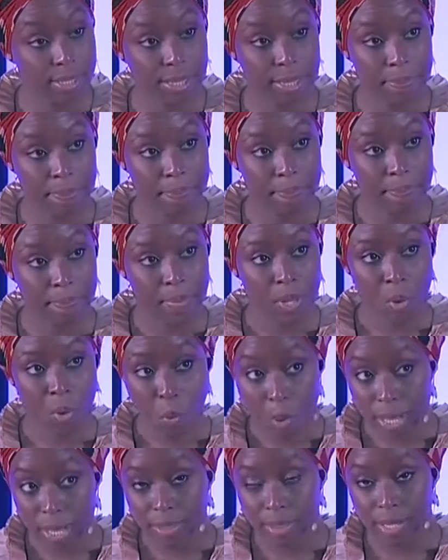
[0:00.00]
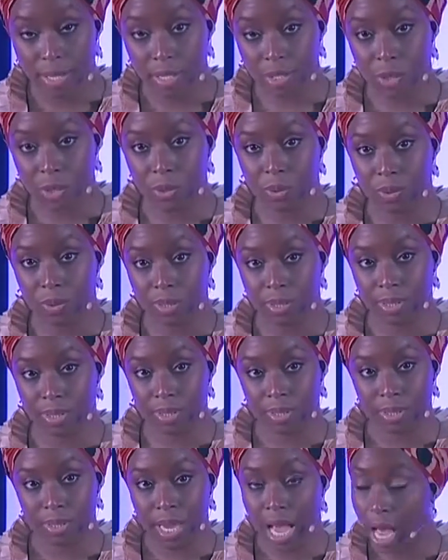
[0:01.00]
them, when they are told,
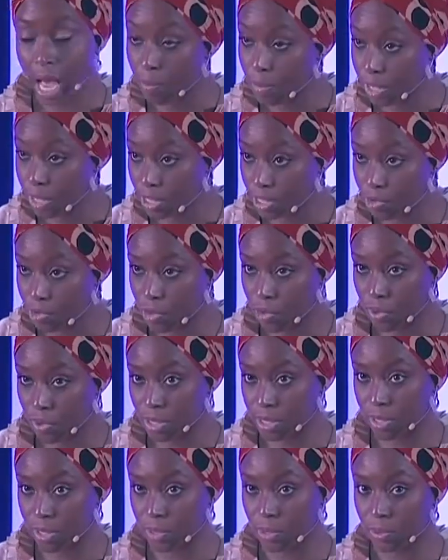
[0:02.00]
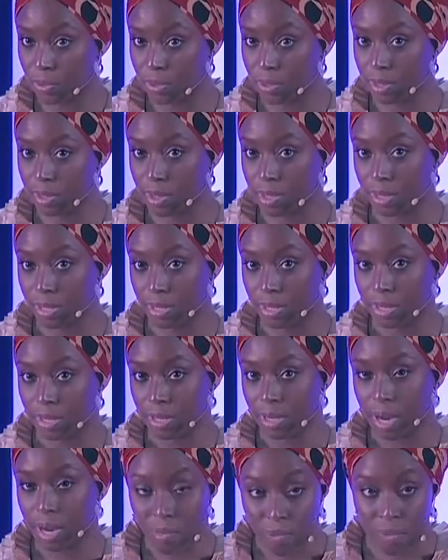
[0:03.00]
how many stories are told,
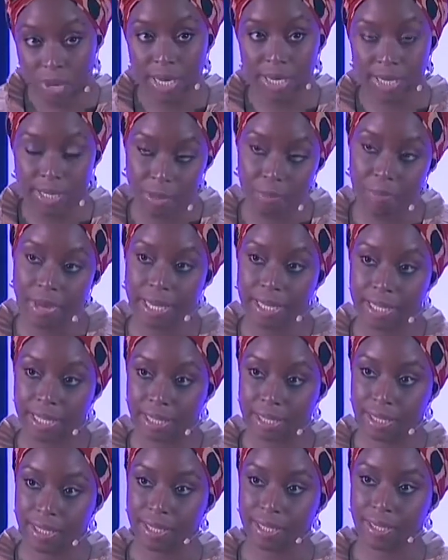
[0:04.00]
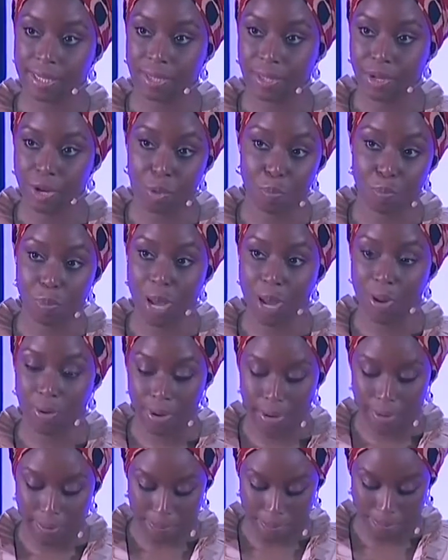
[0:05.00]
are really dependent on power.